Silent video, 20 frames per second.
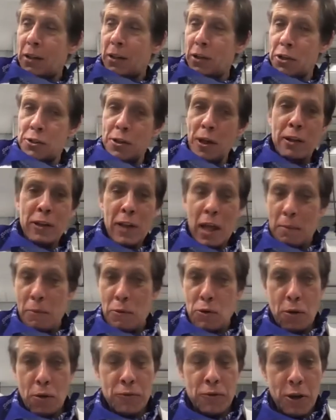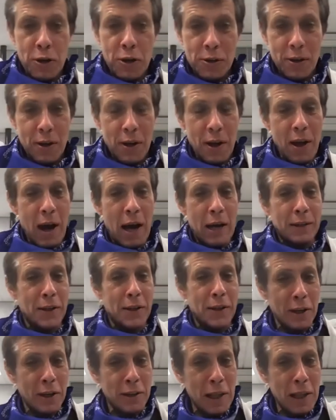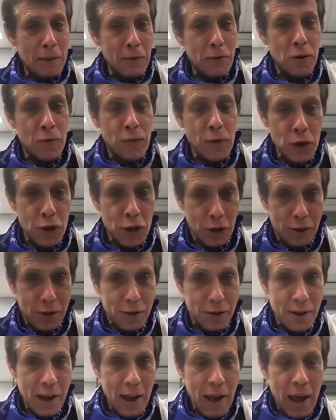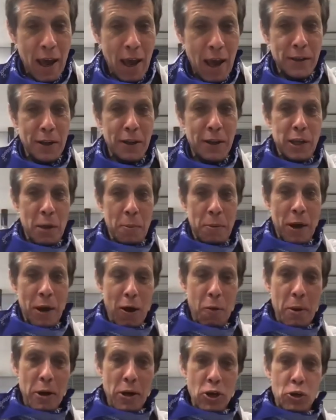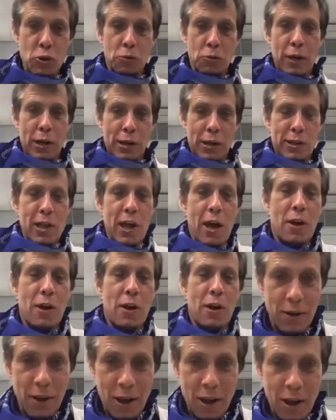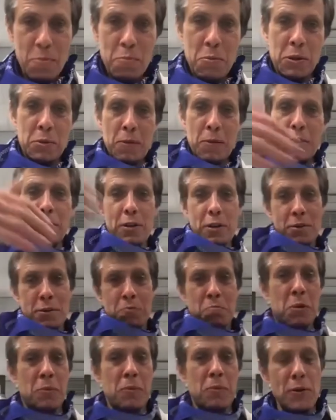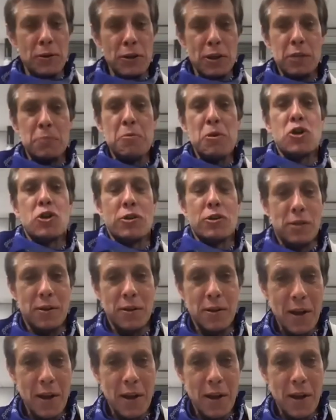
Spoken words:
understand language of trees, understand language of insects, and then somehow manage to translate between the species.